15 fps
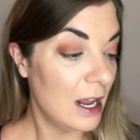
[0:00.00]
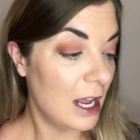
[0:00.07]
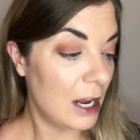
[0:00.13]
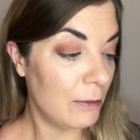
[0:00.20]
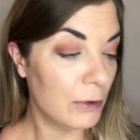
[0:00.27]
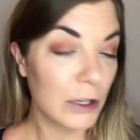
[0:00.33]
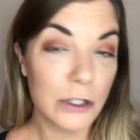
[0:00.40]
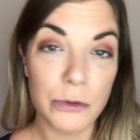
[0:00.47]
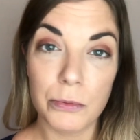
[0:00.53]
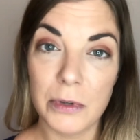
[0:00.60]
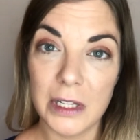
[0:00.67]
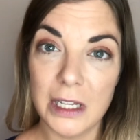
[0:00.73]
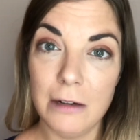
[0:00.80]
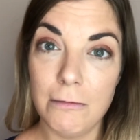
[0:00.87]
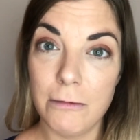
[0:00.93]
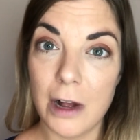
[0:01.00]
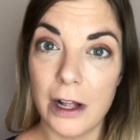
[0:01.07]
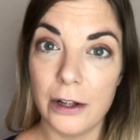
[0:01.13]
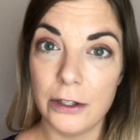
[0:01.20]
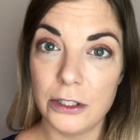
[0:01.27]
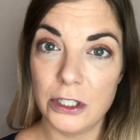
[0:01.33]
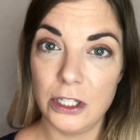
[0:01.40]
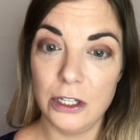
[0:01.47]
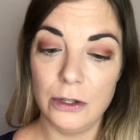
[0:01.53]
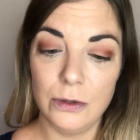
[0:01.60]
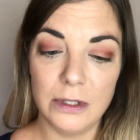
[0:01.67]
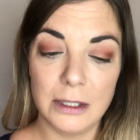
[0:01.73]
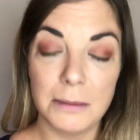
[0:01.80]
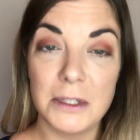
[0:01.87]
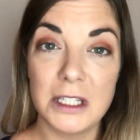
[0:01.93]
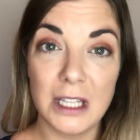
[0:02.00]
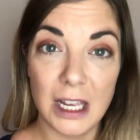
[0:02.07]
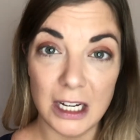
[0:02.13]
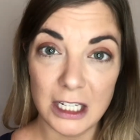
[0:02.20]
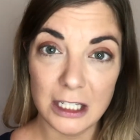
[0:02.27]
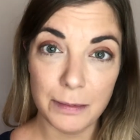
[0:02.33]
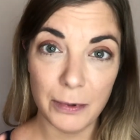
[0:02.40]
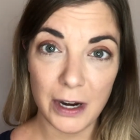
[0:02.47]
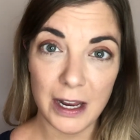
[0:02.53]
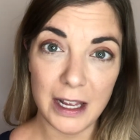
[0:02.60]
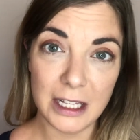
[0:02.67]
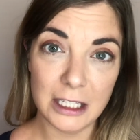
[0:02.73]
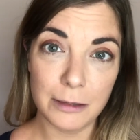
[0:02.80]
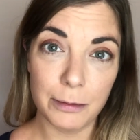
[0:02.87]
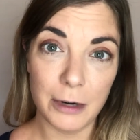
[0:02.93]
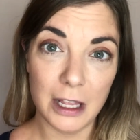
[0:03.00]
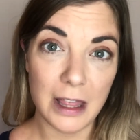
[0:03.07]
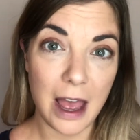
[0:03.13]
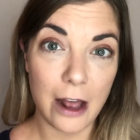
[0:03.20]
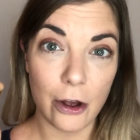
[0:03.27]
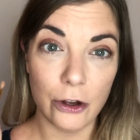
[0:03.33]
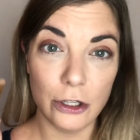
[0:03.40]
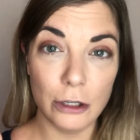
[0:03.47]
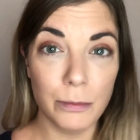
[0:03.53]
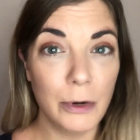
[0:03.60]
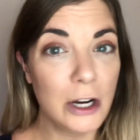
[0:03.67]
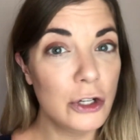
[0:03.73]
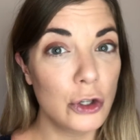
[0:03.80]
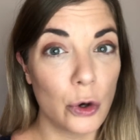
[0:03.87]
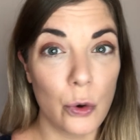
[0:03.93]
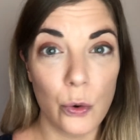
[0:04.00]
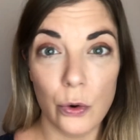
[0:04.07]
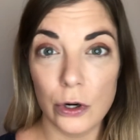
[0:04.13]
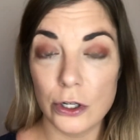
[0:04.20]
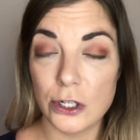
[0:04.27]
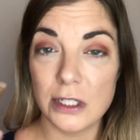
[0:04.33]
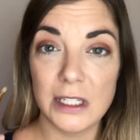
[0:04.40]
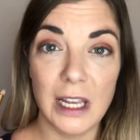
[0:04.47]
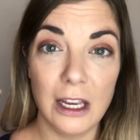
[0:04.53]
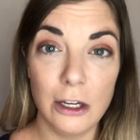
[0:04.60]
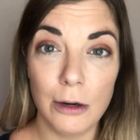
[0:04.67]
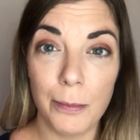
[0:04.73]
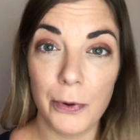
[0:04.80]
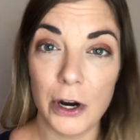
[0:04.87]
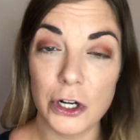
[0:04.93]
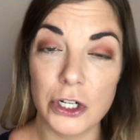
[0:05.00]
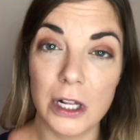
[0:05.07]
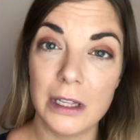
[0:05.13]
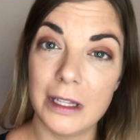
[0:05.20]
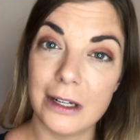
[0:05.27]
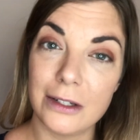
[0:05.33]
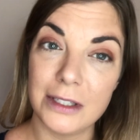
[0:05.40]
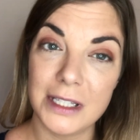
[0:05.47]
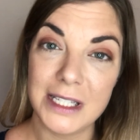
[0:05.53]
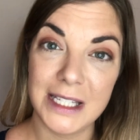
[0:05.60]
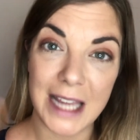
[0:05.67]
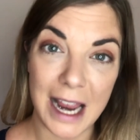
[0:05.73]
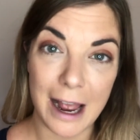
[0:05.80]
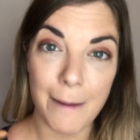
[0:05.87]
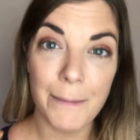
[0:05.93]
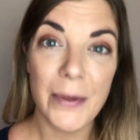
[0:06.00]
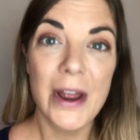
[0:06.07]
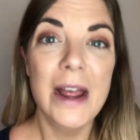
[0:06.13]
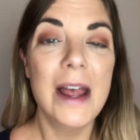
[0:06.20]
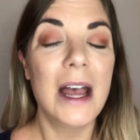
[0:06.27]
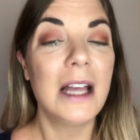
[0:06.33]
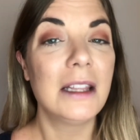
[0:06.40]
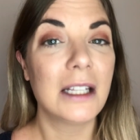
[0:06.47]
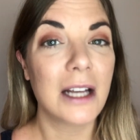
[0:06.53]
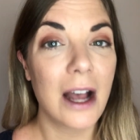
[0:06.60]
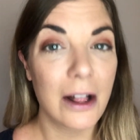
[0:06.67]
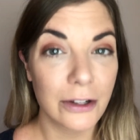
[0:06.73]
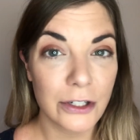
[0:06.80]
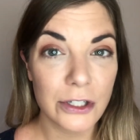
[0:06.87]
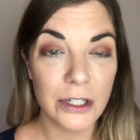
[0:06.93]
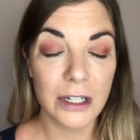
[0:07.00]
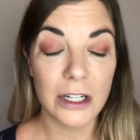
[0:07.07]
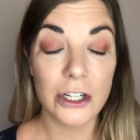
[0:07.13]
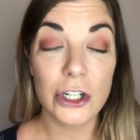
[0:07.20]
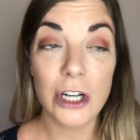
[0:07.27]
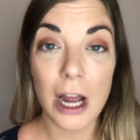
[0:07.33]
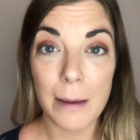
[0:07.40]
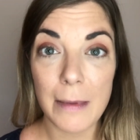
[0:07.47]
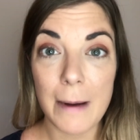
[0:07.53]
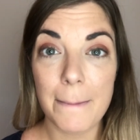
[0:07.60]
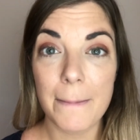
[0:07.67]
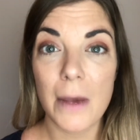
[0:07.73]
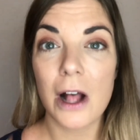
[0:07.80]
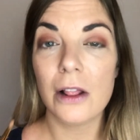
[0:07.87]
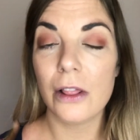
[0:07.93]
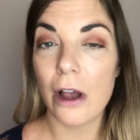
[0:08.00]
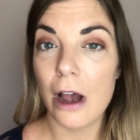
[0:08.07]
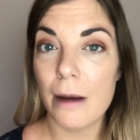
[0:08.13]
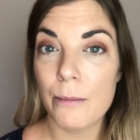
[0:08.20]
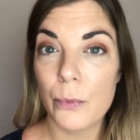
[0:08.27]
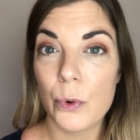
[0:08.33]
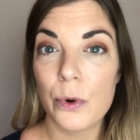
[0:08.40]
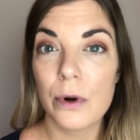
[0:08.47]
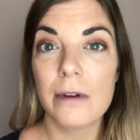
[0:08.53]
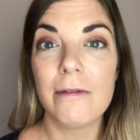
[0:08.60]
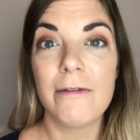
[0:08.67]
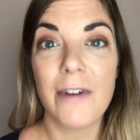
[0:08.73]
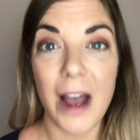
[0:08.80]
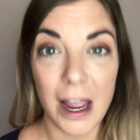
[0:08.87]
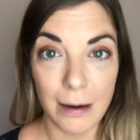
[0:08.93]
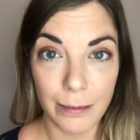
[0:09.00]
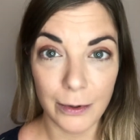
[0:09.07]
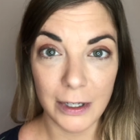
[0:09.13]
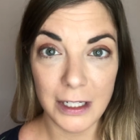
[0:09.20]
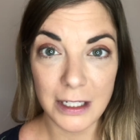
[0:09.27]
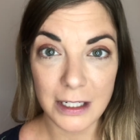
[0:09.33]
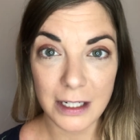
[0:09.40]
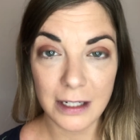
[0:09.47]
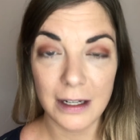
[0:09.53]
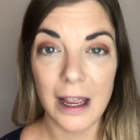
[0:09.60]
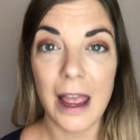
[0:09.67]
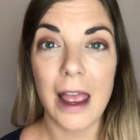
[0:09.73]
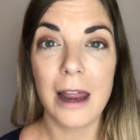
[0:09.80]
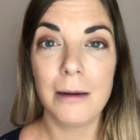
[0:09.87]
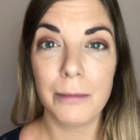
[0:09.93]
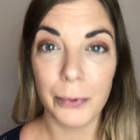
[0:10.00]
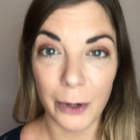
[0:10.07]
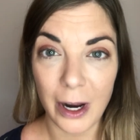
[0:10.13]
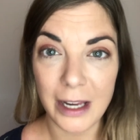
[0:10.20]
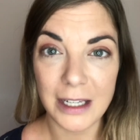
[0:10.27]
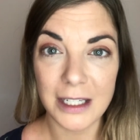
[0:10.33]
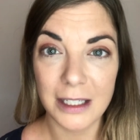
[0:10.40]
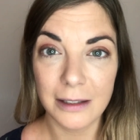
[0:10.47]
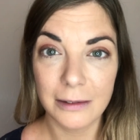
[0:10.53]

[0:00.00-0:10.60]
it works really well to use some setting spray and spray that on your brush, or just get your brush a little damp and the color is gonna come up a lot more vibrant and bright.